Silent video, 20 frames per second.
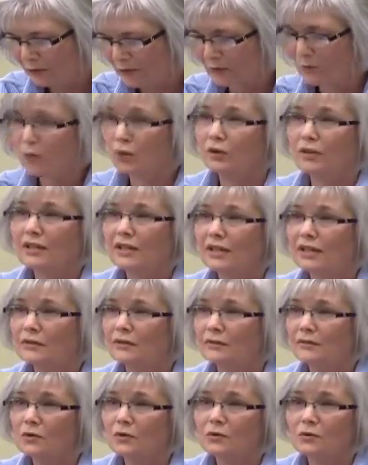a report and the
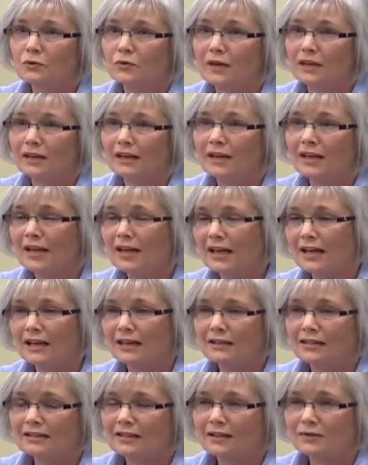phone rang,
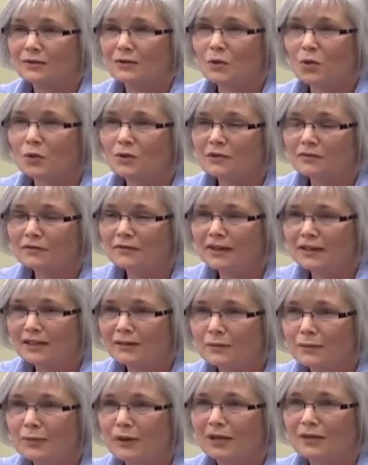and I was
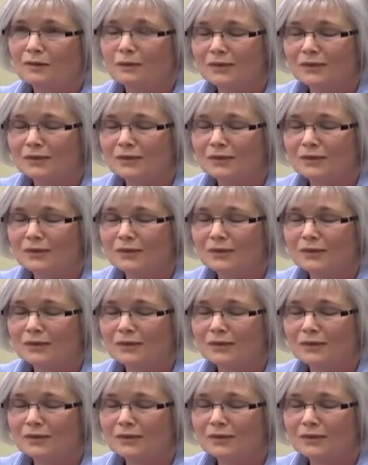horrified when I